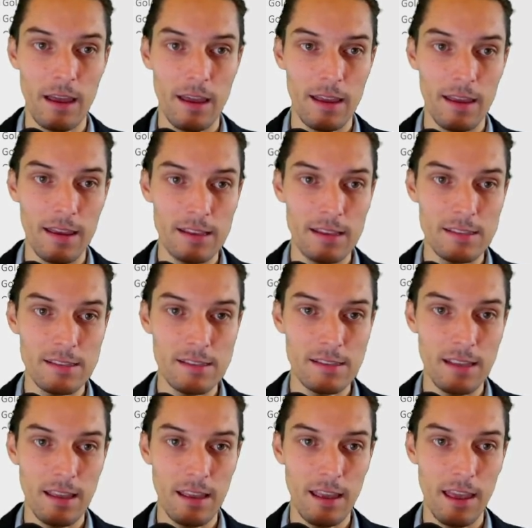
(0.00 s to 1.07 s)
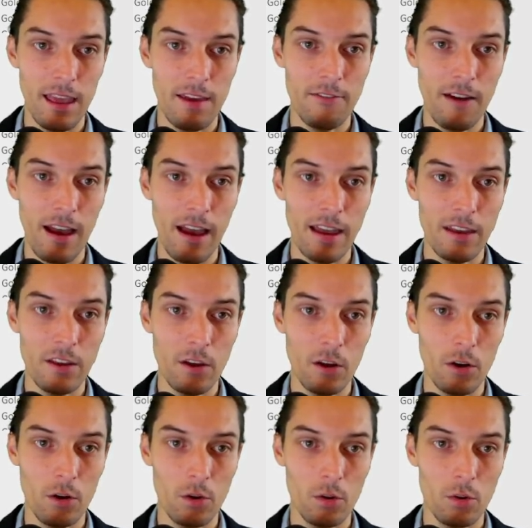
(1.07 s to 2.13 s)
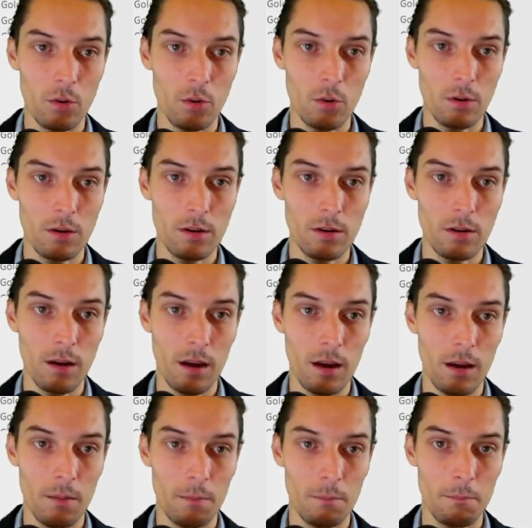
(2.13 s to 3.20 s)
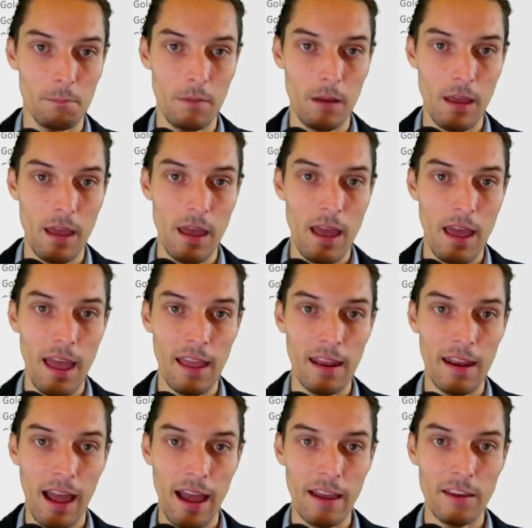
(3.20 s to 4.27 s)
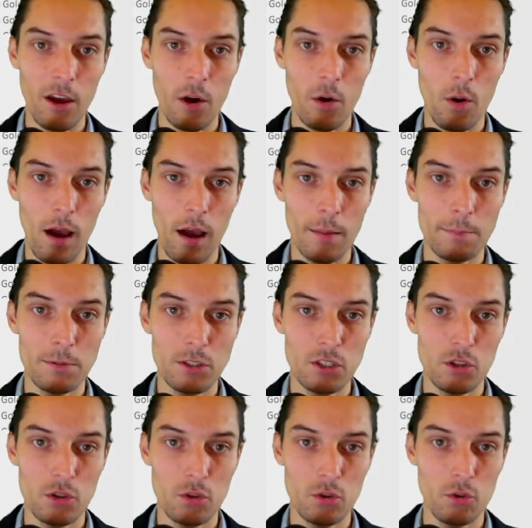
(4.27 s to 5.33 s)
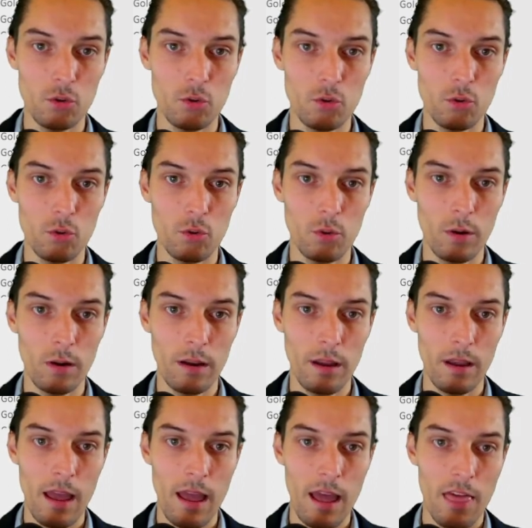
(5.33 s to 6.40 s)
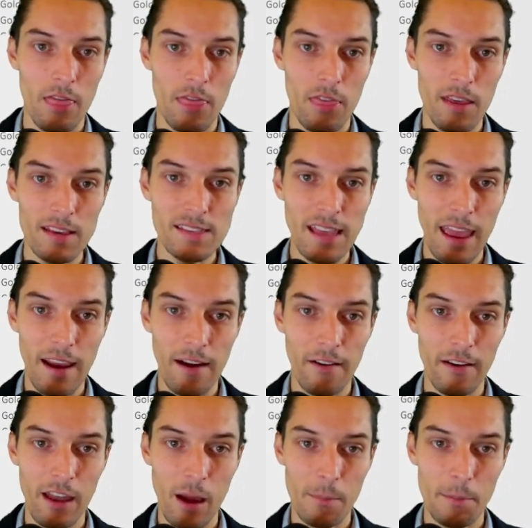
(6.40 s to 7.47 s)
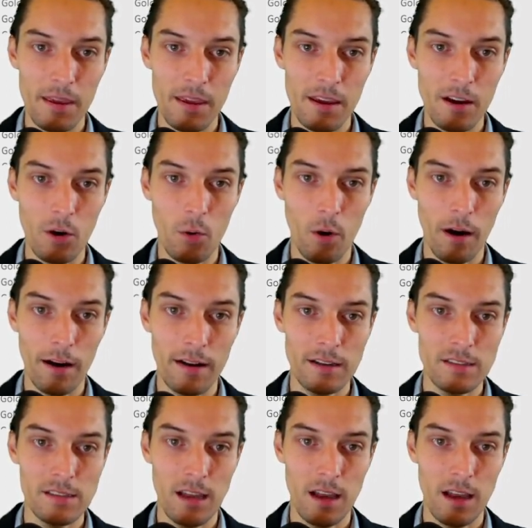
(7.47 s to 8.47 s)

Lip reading: is if I go and I go up to this area up here where it's